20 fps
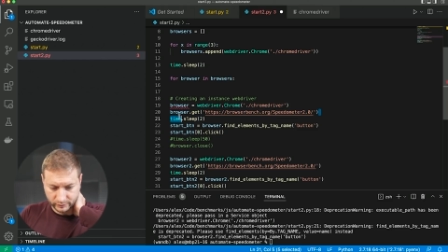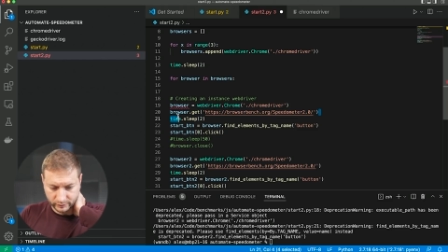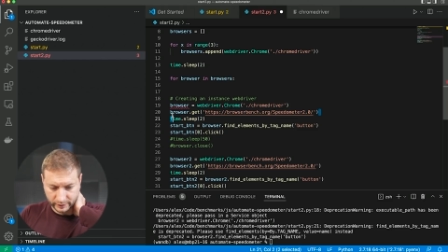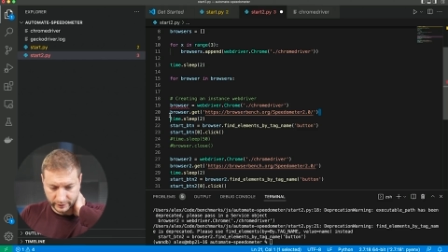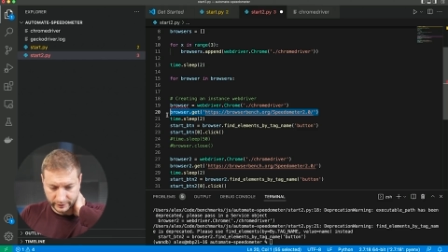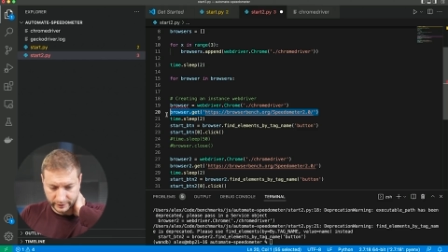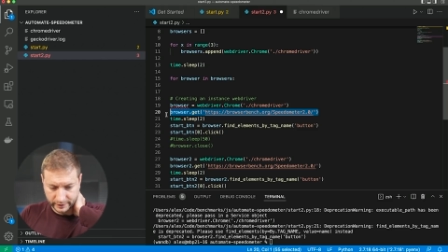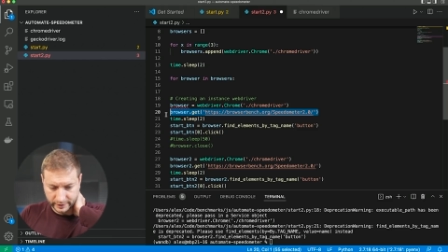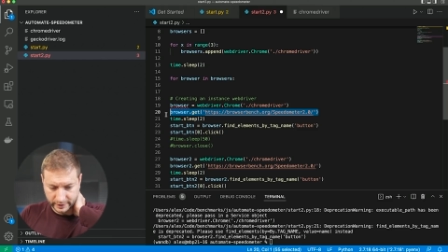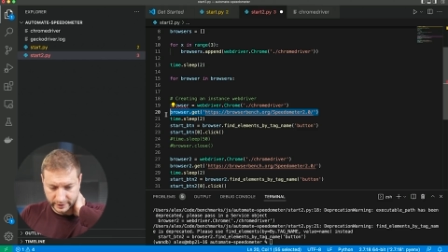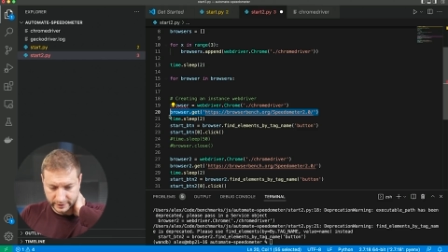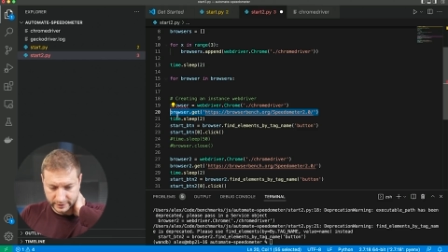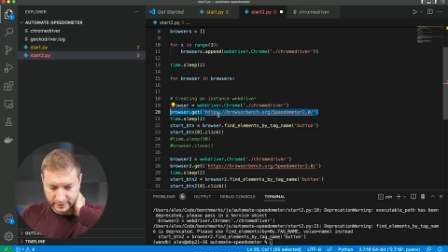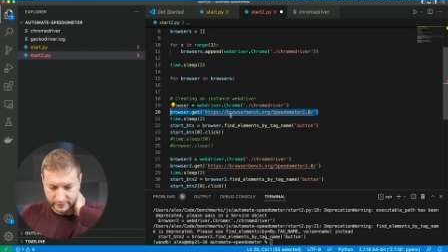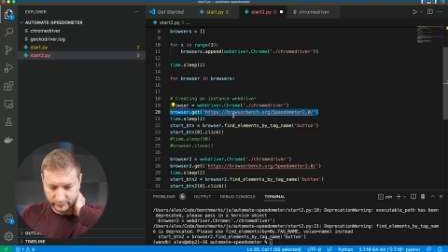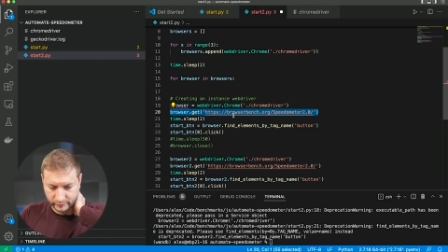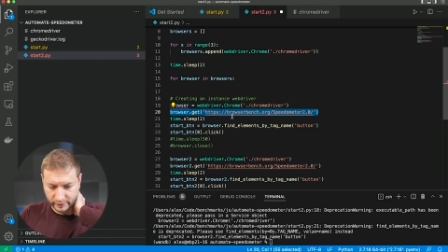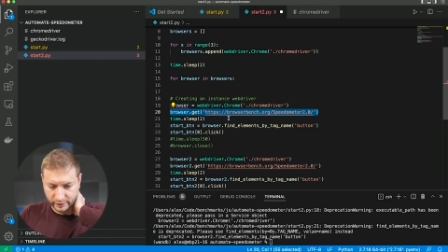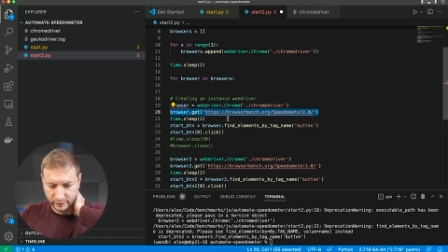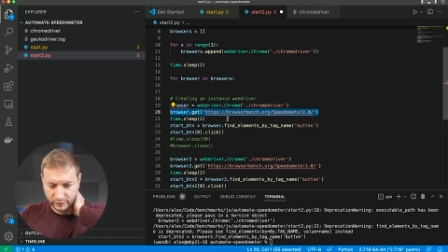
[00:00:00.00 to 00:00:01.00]
run this,
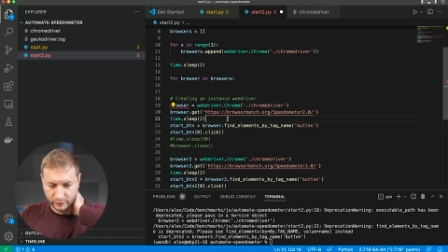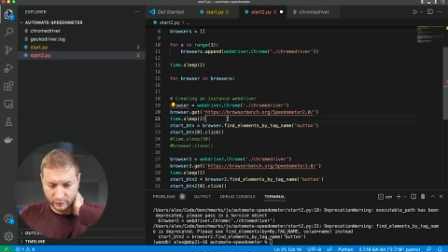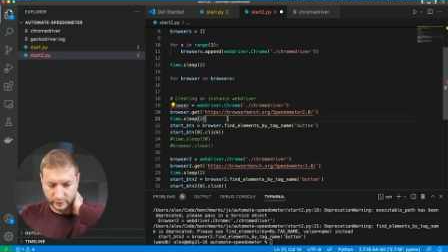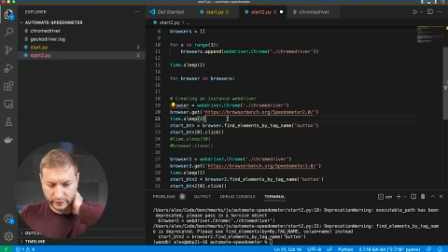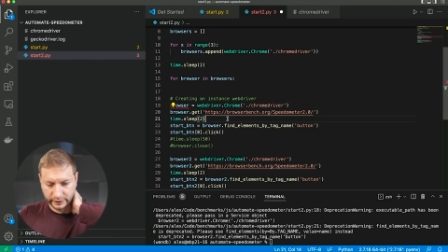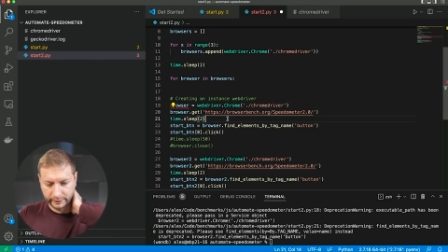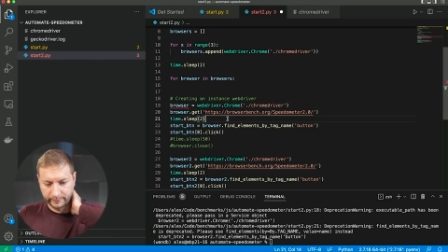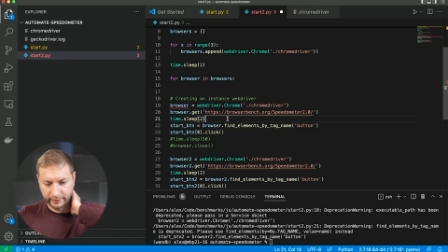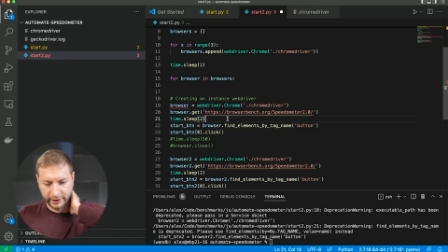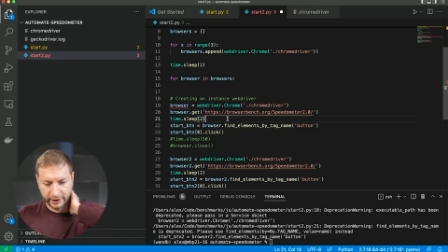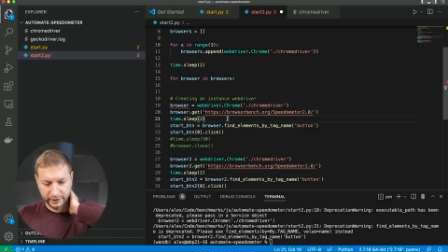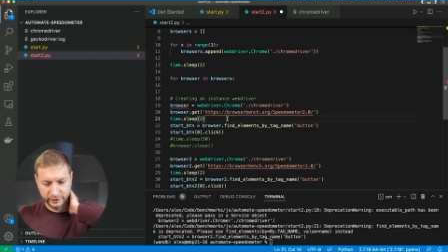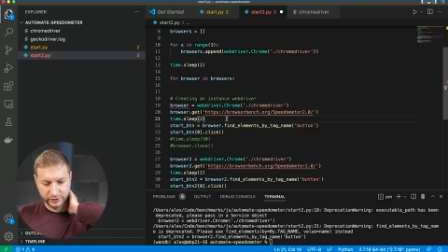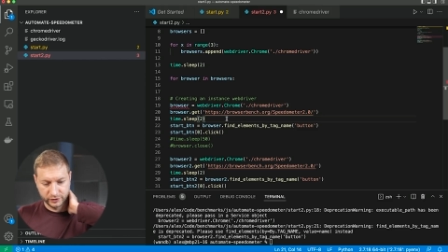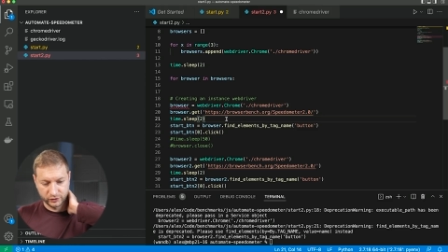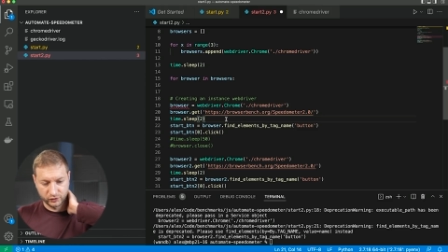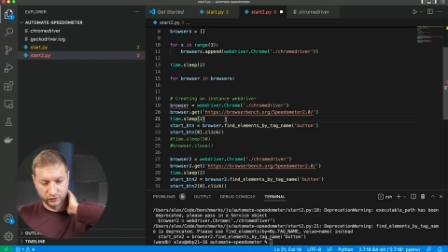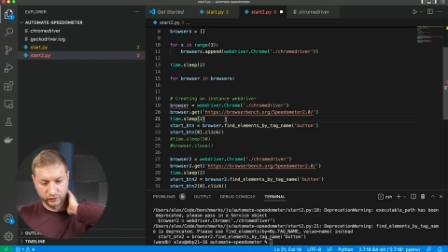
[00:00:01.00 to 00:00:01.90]
and we don't know when the page is